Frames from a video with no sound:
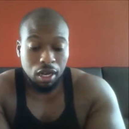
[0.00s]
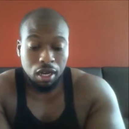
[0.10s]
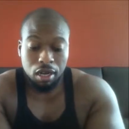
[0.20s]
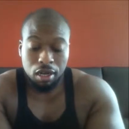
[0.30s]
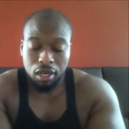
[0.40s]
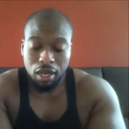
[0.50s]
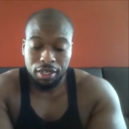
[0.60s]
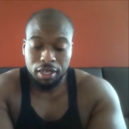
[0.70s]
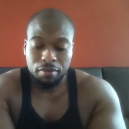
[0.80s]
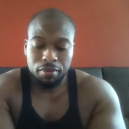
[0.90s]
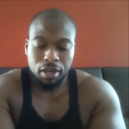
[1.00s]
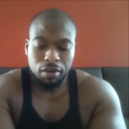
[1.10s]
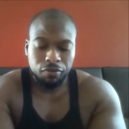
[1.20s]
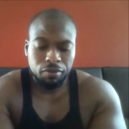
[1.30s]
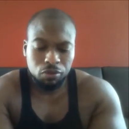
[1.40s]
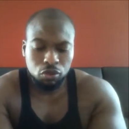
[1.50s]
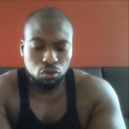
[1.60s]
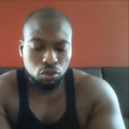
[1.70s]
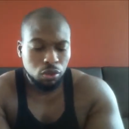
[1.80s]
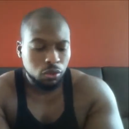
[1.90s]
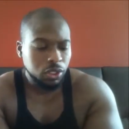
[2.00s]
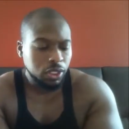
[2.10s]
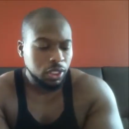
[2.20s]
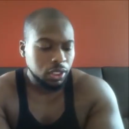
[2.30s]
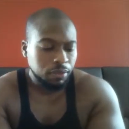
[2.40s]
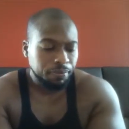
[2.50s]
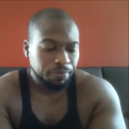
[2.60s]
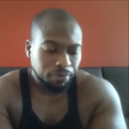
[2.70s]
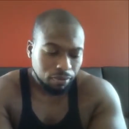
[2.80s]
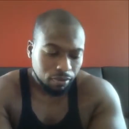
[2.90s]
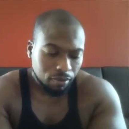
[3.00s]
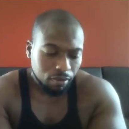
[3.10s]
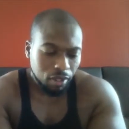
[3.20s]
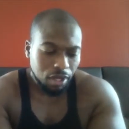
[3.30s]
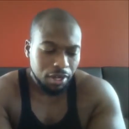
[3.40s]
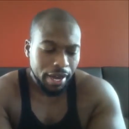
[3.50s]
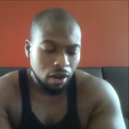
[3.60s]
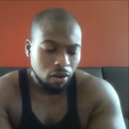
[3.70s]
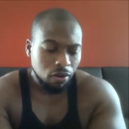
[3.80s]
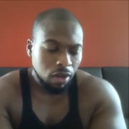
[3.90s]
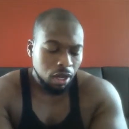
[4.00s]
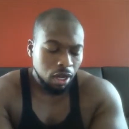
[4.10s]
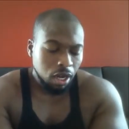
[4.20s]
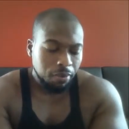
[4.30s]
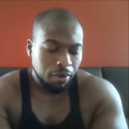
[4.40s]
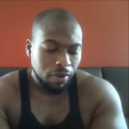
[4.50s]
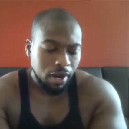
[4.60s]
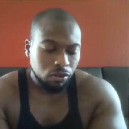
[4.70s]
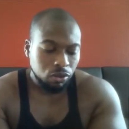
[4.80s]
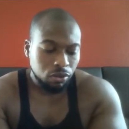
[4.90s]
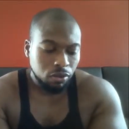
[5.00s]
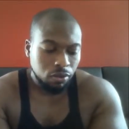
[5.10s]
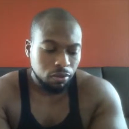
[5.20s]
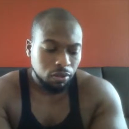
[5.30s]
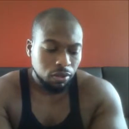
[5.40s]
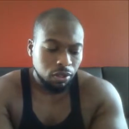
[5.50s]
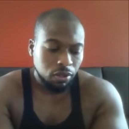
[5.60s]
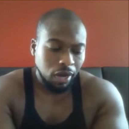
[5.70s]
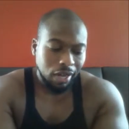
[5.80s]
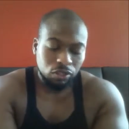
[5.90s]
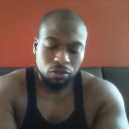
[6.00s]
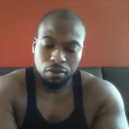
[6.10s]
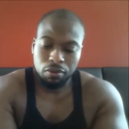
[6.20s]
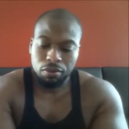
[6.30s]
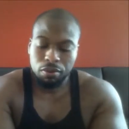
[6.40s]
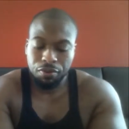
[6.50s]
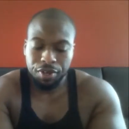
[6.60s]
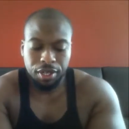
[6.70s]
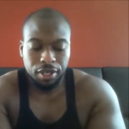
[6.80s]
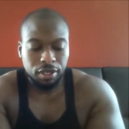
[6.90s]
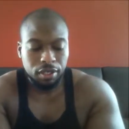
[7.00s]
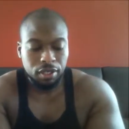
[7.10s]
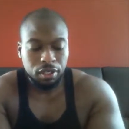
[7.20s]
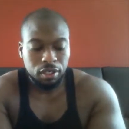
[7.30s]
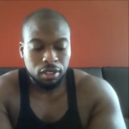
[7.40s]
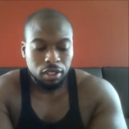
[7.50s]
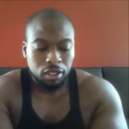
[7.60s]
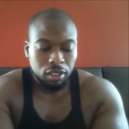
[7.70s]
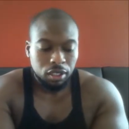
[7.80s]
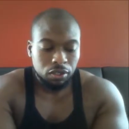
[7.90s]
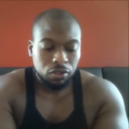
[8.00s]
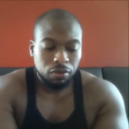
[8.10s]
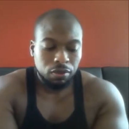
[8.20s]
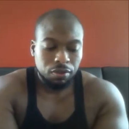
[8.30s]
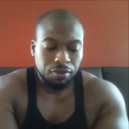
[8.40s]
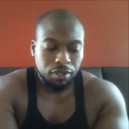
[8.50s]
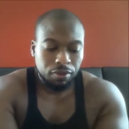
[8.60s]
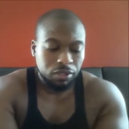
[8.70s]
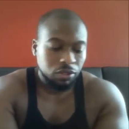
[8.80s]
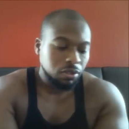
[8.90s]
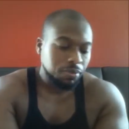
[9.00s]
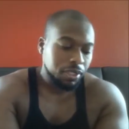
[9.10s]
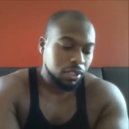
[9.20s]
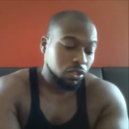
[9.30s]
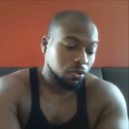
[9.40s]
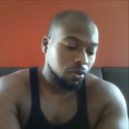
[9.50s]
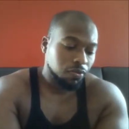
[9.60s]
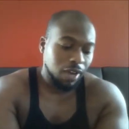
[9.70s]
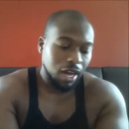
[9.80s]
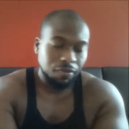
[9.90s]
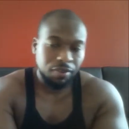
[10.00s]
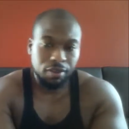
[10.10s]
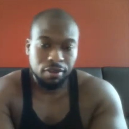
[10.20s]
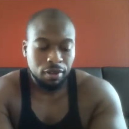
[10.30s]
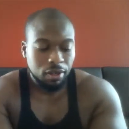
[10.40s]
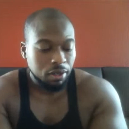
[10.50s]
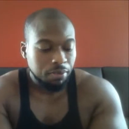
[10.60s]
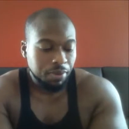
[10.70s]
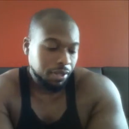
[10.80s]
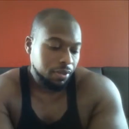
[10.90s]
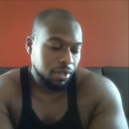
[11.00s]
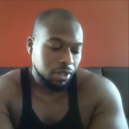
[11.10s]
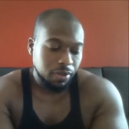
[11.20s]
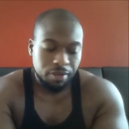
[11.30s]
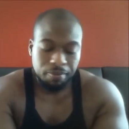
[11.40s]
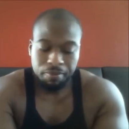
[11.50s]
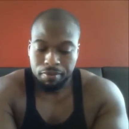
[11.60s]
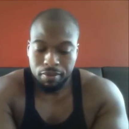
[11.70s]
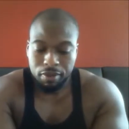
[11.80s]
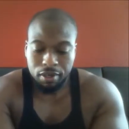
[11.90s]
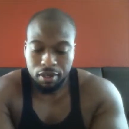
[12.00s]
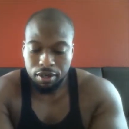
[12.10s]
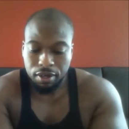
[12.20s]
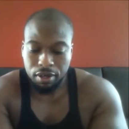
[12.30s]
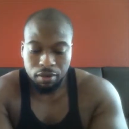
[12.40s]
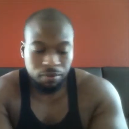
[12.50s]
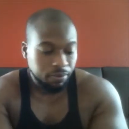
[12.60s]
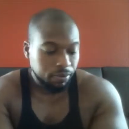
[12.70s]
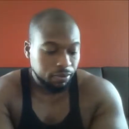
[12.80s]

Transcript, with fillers: Uh, I came down from two thirteen. Now I'm around two oh, you know, uh, two oh three, two oh three. Well, excuse me, it says two oh five here, but anyway, um,